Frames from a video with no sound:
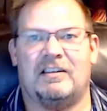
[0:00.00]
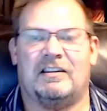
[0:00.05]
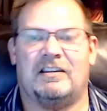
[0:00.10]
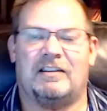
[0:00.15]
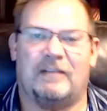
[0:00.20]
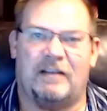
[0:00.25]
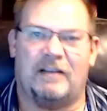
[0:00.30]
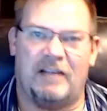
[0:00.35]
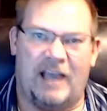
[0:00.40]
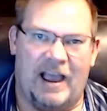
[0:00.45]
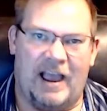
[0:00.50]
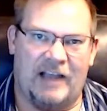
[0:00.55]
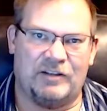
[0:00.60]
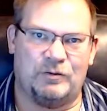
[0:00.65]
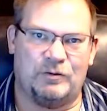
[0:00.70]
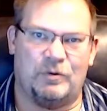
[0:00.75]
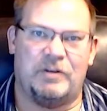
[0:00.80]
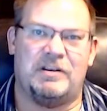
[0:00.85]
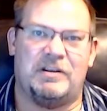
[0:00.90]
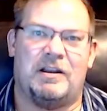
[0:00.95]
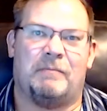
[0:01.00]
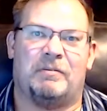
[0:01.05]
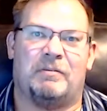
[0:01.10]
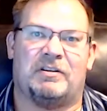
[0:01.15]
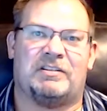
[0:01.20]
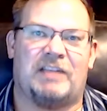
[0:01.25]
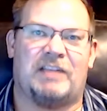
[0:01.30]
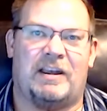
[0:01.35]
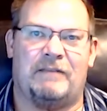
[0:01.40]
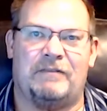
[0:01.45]
The last one, number
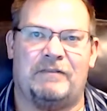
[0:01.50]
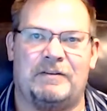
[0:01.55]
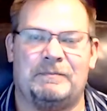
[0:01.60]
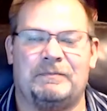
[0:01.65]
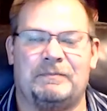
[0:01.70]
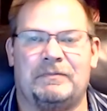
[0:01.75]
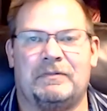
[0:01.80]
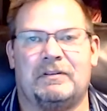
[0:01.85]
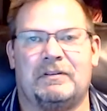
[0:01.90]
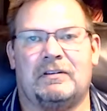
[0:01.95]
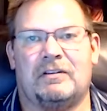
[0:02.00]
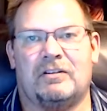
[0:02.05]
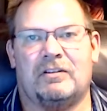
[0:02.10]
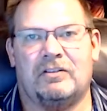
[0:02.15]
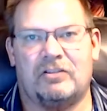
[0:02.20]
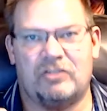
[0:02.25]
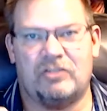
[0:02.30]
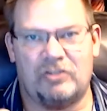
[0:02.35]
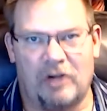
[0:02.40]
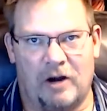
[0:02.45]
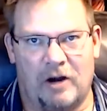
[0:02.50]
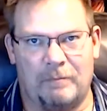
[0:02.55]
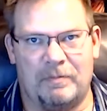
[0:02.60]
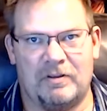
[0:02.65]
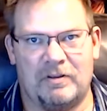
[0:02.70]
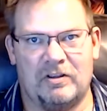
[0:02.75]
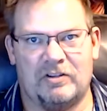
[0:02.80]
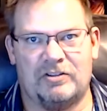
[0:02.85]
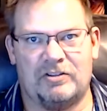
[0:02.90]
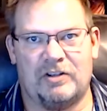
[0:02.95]
7,
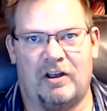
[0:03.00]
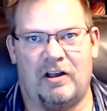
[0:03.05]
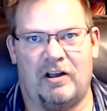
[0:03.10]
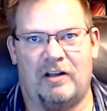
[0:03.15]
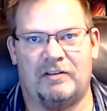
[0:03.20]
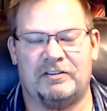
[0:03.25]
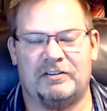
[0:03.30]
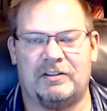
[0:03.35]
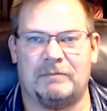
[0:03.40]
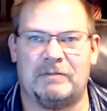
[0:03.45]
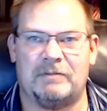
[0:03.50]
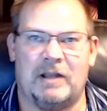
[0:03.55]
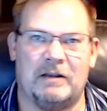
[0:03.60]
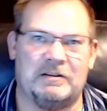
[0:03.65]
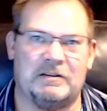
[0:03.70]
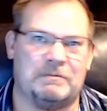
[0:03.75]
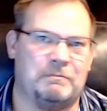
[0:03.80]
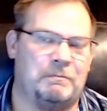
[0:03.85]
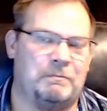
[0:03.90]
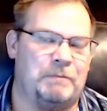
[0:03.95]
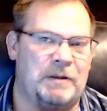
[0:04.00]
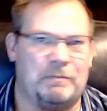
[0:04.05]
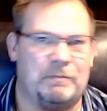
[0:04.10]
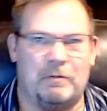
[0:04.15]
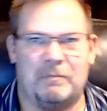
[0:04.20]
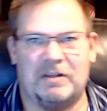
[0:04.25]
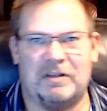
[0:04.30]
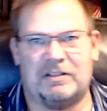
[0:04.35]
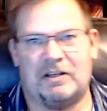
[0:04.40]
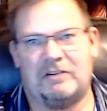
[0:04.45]
sharpen the saw. Sometimes
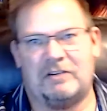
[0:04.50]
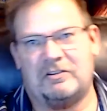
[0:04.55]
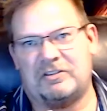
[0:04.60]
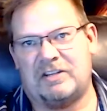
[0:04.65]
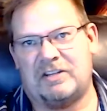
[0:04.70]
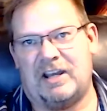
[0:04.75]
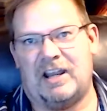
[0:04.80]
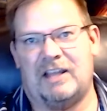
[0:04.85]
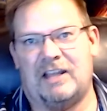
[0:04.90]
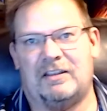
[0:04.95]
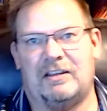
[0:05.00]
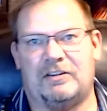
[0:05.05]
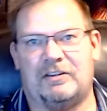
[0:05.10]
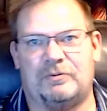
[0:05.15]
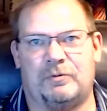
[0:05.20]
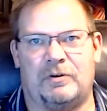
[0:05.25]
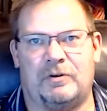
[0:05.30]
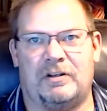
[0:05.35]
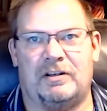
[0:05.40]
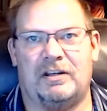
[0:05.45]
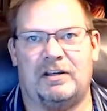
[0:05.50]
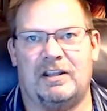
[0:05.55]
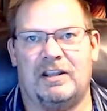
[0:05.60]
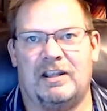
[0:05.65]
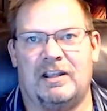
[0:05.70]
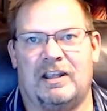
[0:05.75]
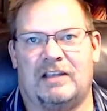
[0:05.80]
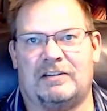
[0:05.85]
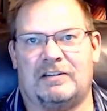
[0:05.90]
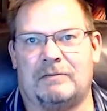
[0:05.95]
people misunderstand this one.
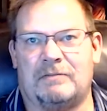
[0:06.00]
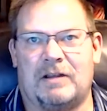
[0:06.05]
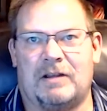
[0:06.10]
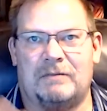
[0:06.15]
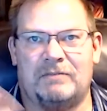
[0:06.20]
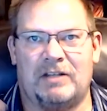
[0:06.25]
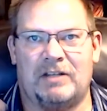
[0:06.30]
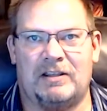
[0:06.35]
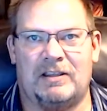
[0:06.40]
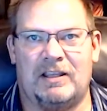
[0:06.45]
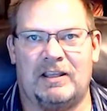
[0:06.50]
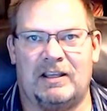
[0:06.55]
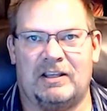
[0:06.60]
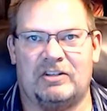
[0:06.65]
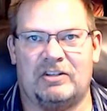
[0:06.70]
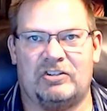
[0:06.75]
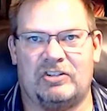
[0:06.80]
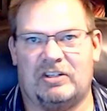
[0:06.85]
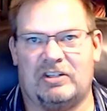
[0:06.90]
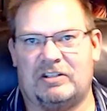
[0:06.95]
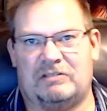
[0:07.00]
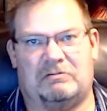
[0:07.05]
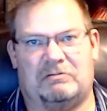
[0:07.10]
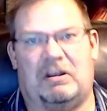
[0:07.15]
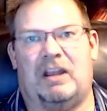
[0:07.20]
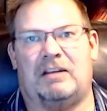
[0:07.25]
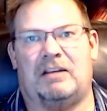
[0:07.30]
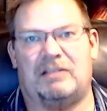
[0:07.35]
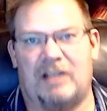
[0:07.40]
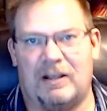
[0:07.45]
Sometimes they think it's just,
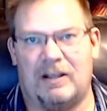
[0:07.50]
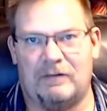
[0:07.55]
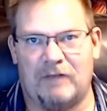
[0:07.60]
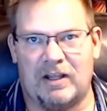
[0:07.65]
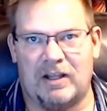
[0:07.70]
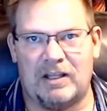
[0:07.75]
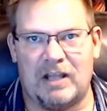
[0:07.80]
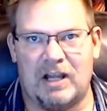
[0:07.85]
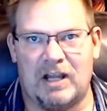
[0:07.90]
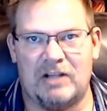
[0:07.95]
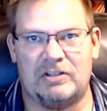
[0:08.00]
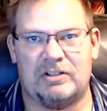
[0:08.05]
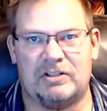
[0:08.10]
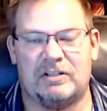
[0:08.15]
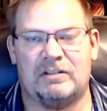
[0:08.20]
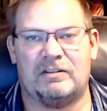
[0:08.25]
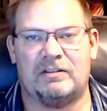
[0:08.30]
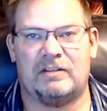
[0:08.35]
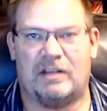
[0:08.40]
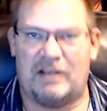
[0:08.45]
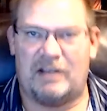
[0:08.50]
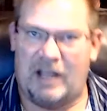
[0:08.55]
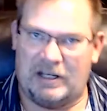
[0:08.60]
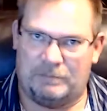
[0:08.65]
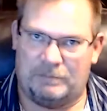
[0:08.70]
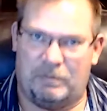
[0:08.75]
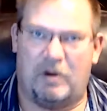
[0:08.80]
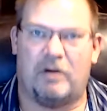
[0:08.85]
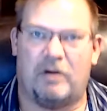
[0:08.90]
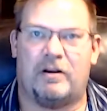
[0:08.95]
hey, take vacations, and
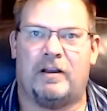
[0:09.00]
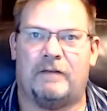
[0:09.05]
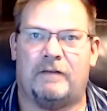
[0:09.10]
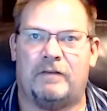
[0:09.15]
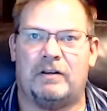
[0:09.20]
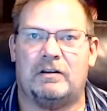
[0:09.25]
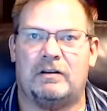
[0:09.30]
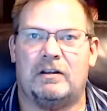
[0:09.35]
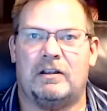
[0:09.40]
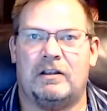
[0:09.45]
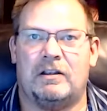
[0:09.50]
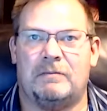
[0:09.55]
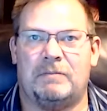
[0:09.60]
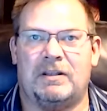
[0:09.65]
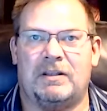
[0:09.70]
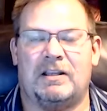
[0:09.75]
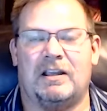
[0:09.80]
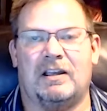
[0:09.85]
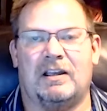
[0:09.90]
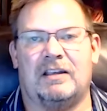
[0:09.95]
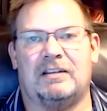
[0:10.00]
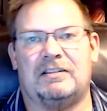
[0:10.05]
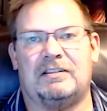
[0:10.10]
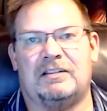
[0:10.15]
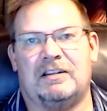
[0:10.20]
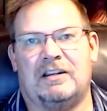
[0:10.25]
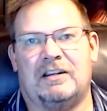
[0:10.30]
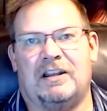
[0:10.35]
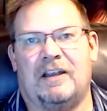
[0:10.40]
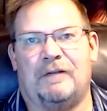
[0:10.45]
that's part of it,
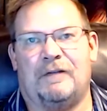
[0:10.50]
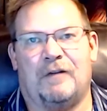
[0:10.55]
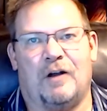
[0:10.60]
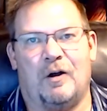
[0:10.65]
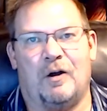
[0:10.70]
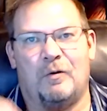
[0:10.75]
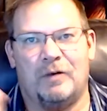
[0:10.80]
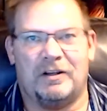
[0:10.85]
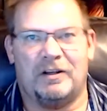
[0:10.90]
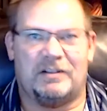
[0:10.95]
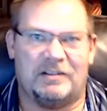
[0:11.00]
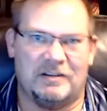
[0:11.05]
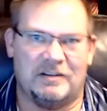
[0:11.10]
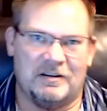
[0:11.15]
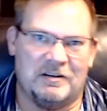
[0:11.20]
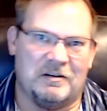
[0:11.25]
because if you're always